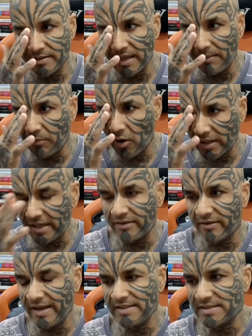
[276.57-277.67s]
They are born and
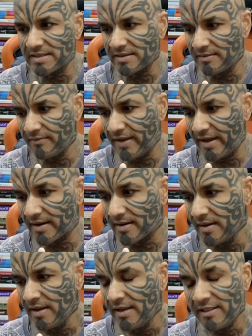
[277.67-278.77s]
raised where
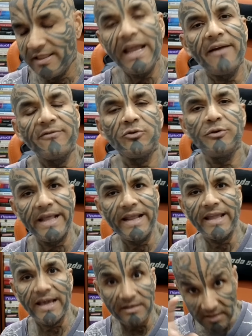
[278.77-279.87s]
they have to take
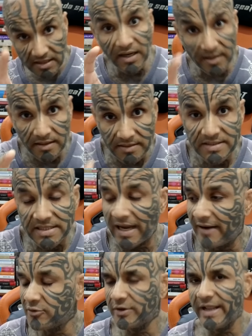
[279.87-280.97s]
care. The girls
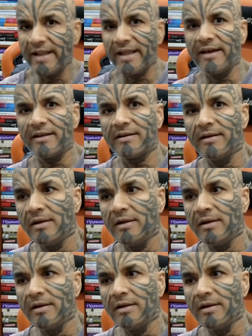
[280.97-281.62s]
have to take care.